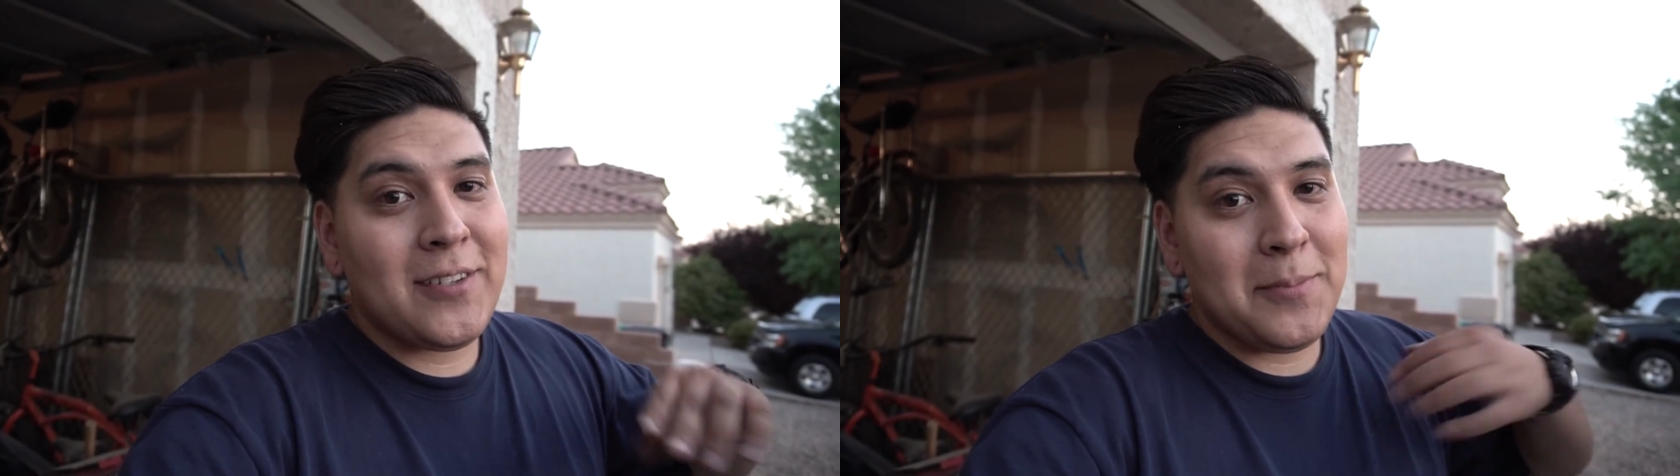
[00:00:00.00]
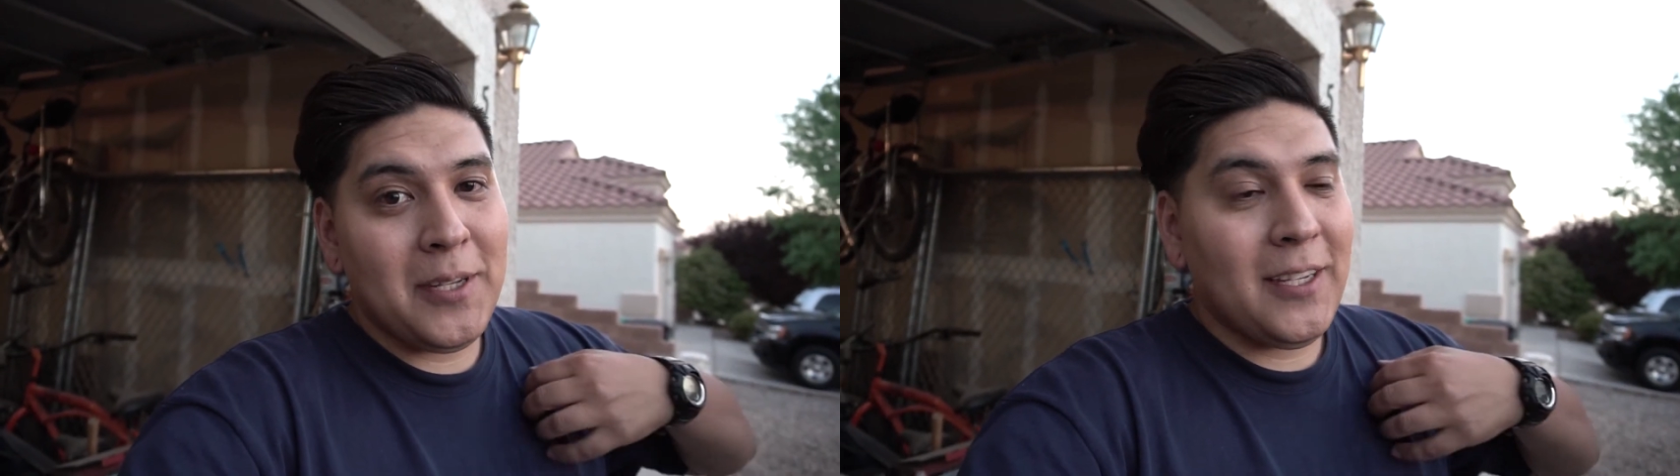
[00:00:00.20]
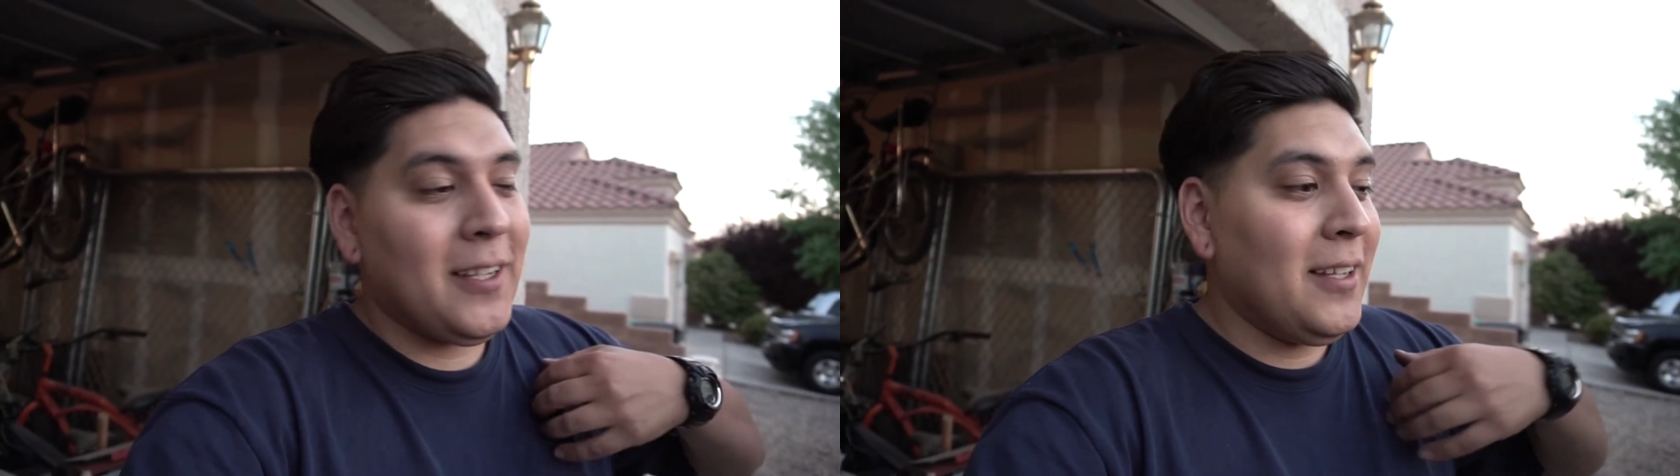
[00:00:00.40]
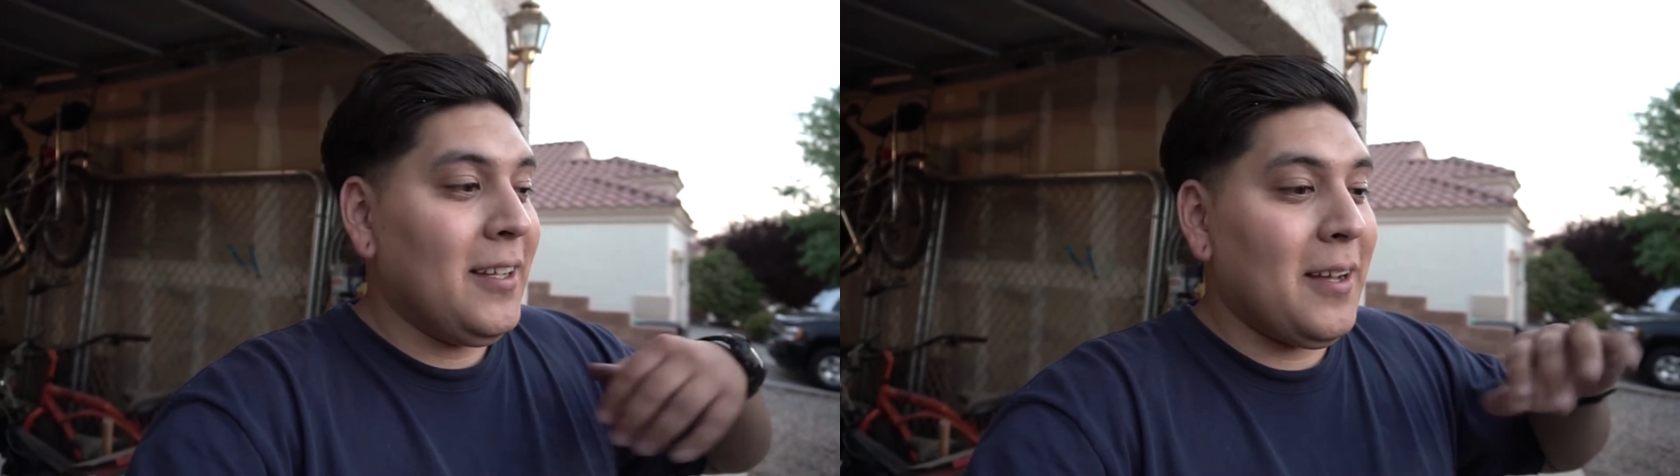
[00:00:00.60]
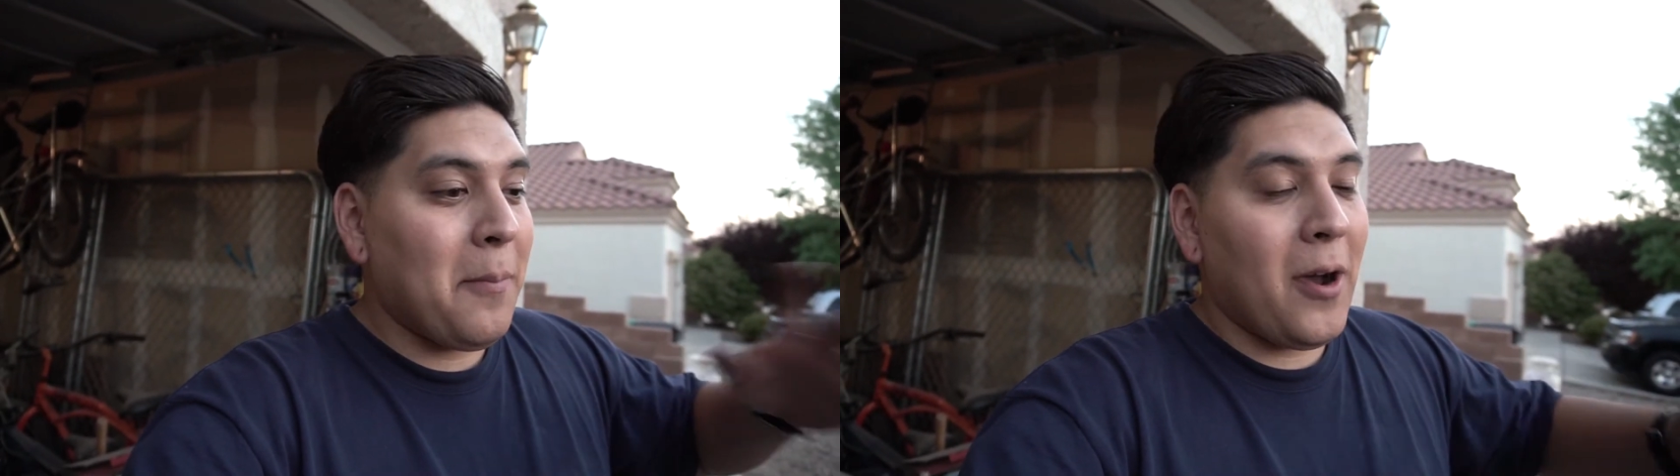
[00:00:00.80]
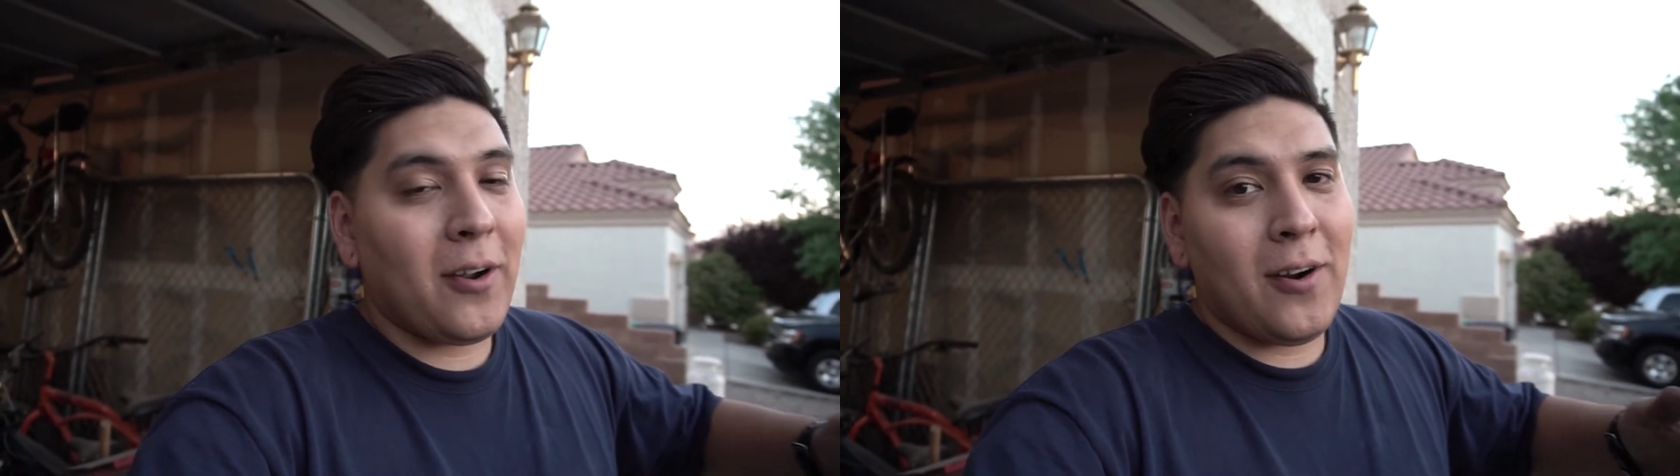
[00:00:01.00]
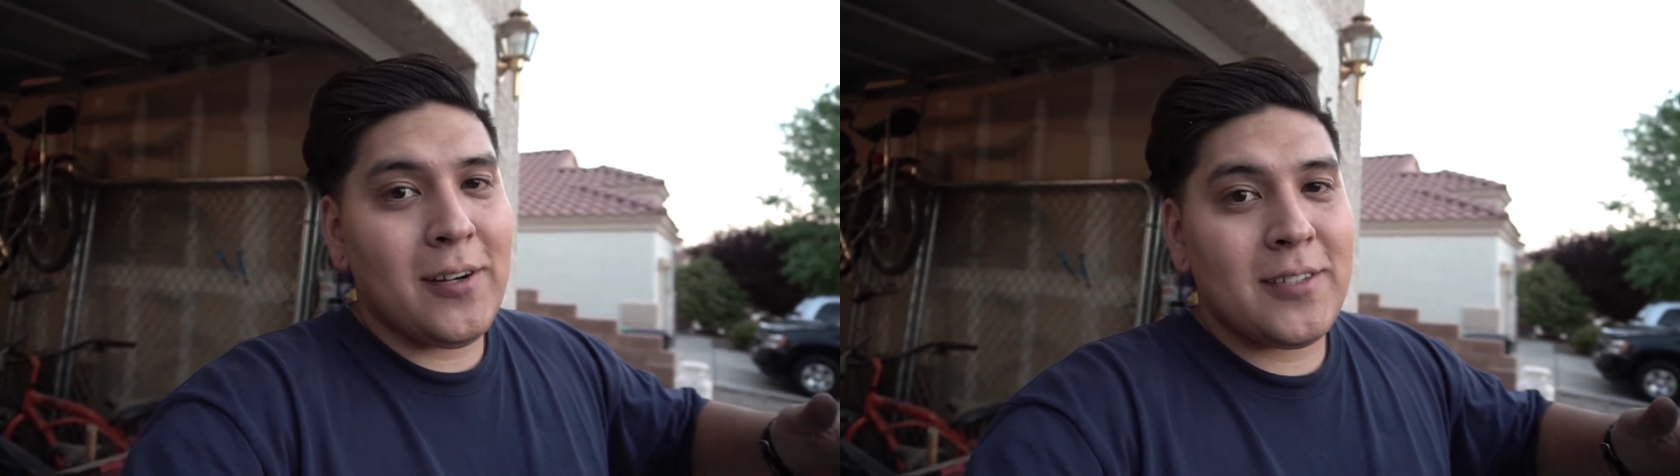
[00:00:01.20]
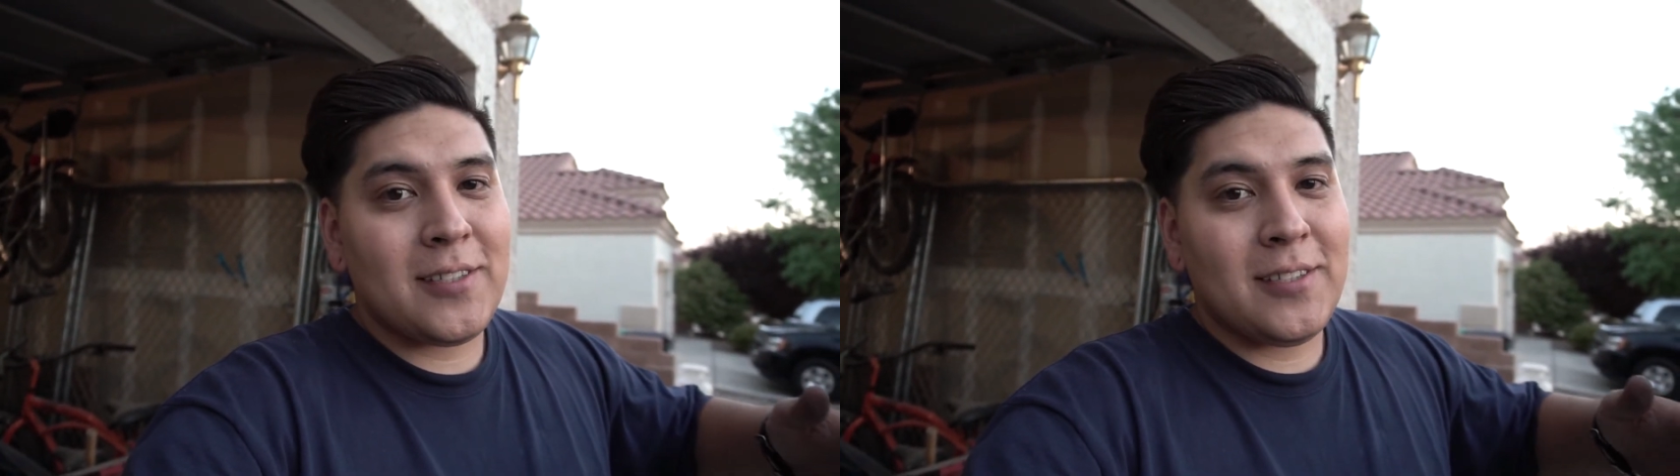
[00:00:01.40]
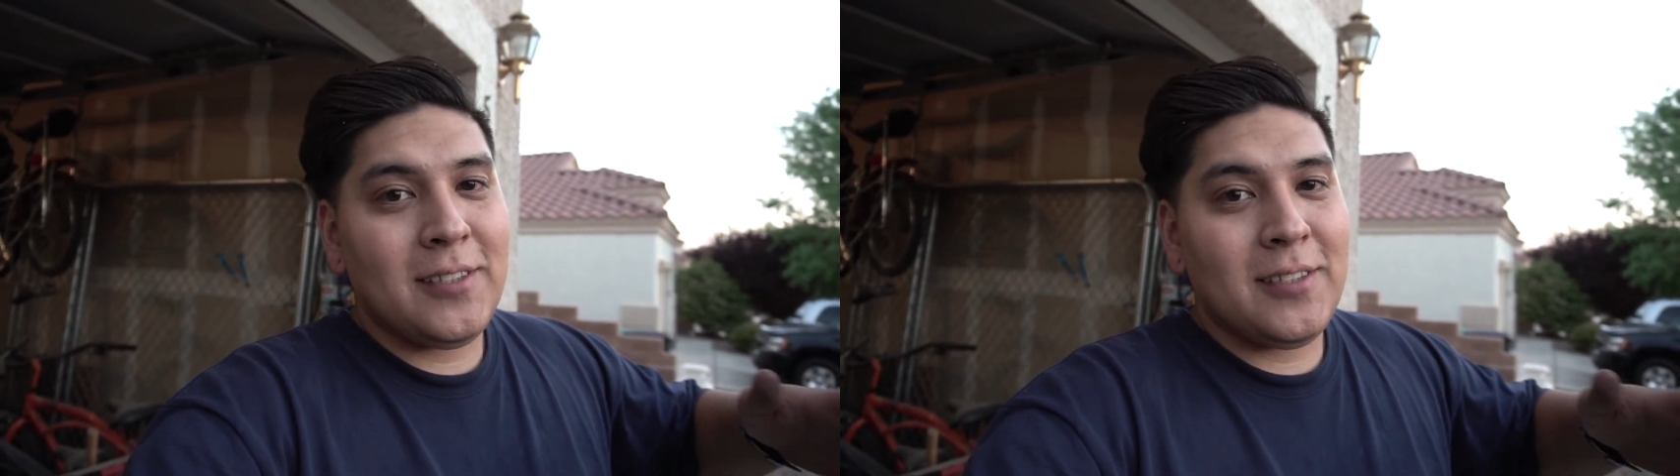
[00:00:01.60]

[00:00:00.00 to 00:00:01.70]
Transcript: to me about cars.